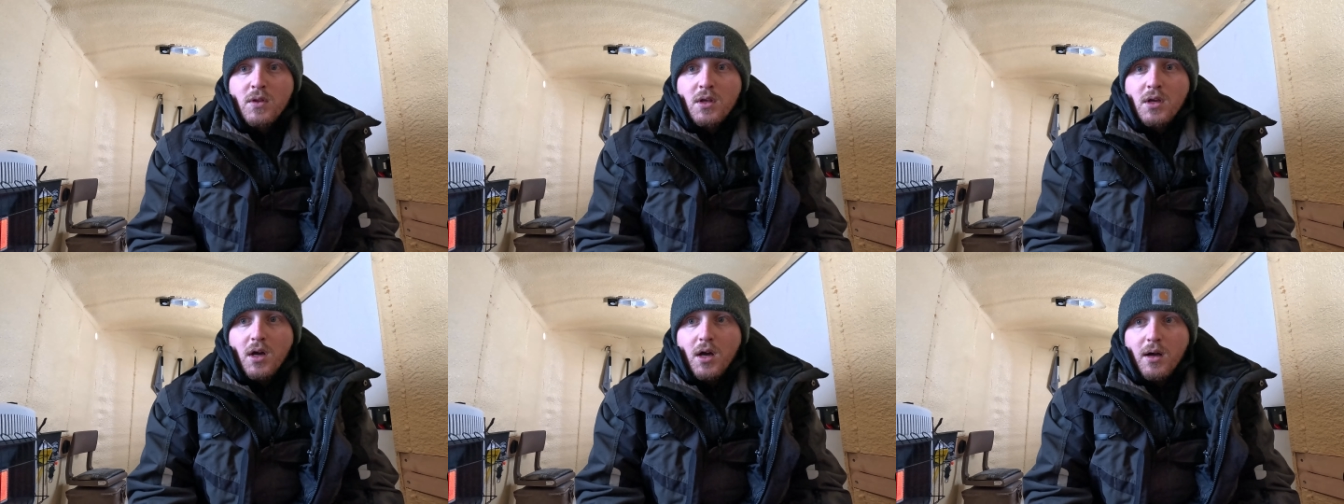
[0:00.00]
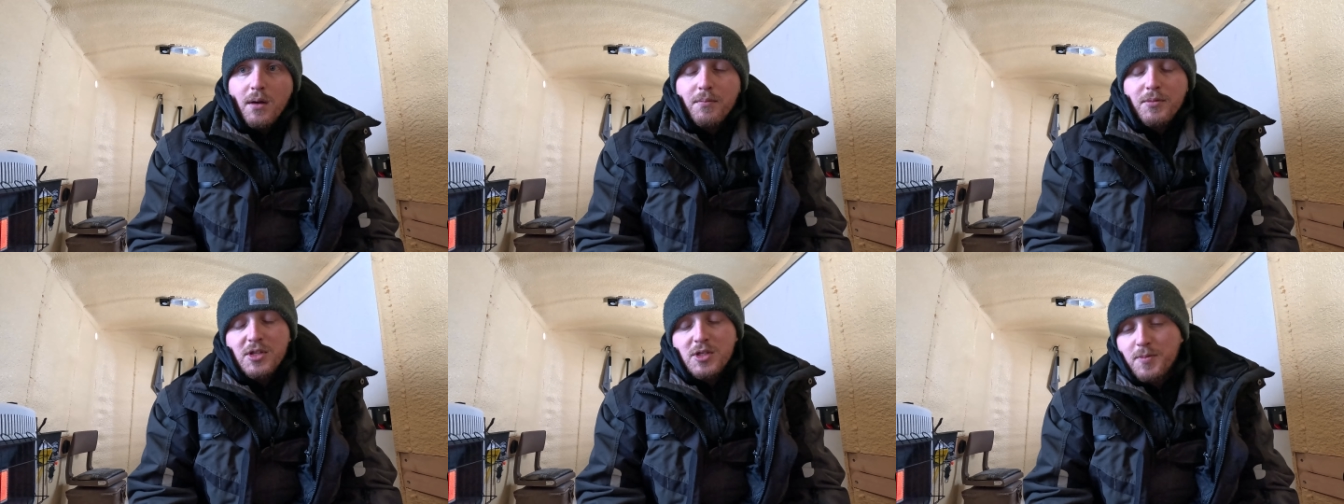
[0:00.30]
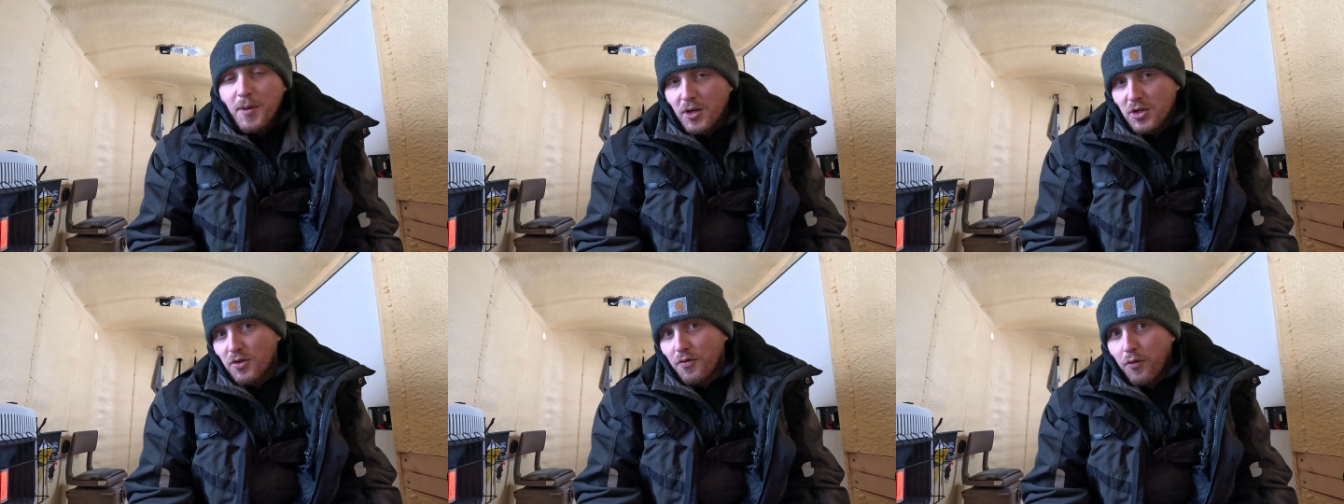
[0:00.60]
the
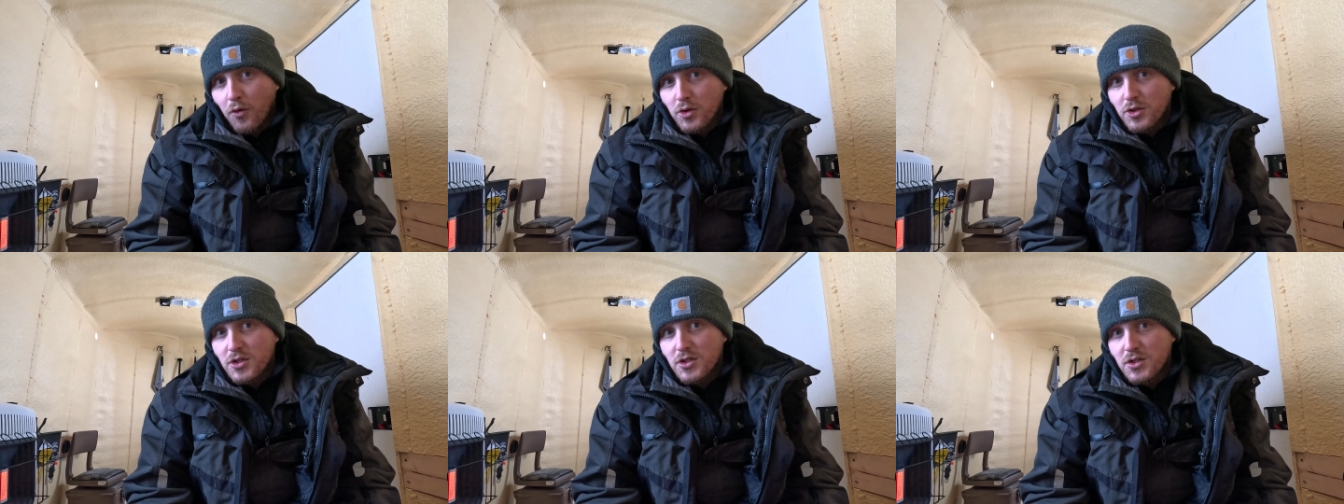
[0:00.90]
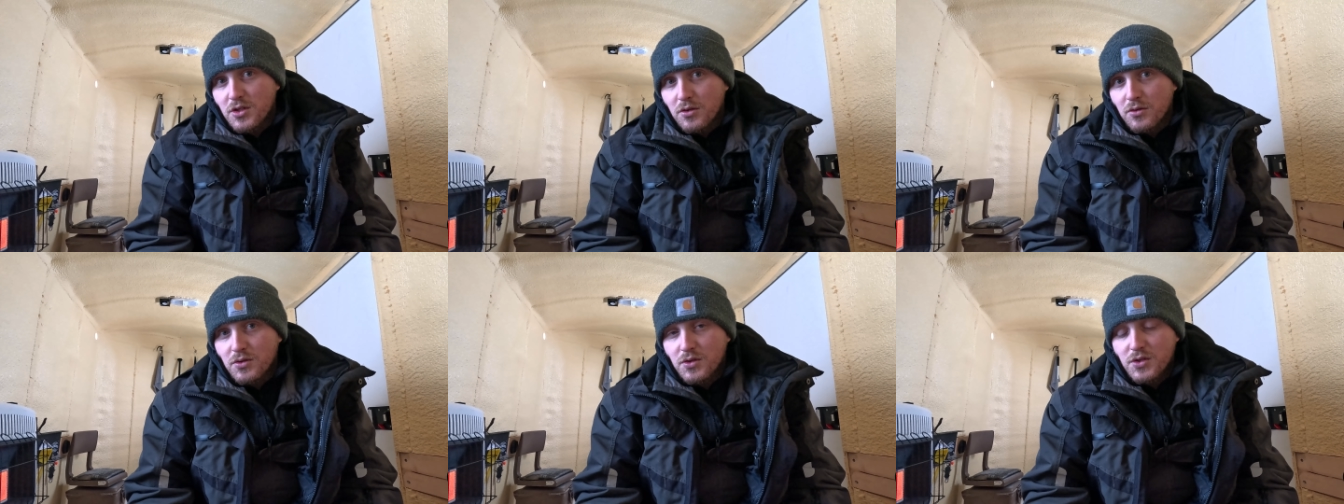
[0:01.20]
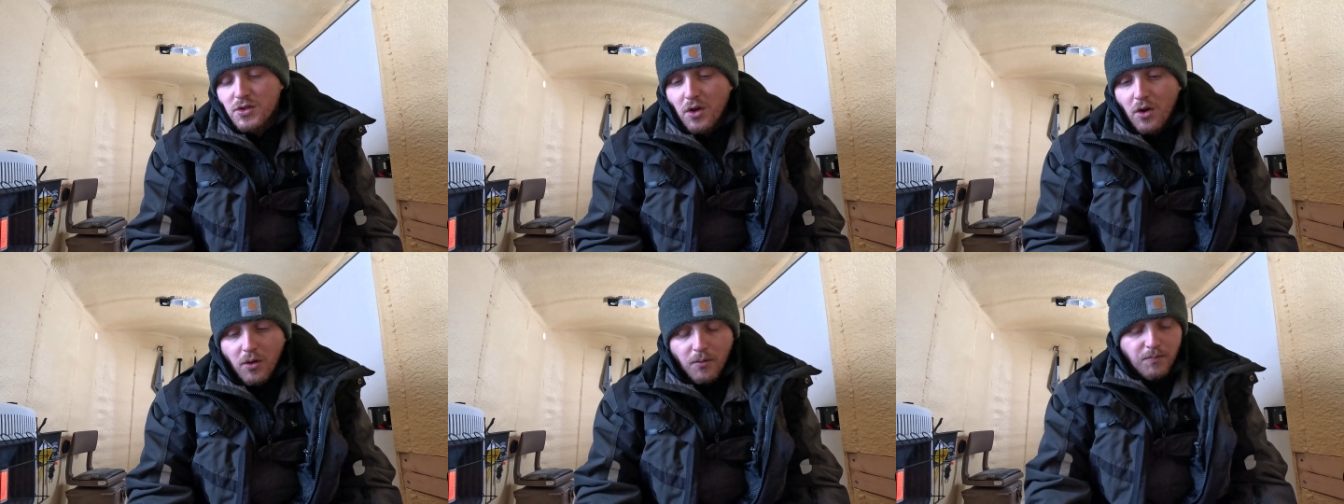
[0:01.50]
special forces use.
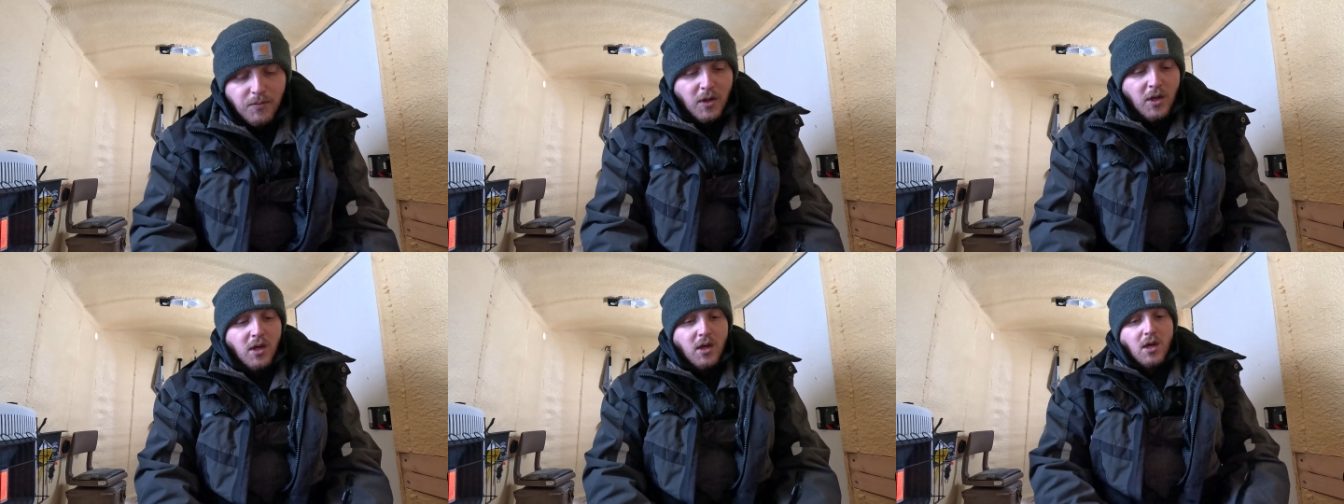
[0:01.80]
So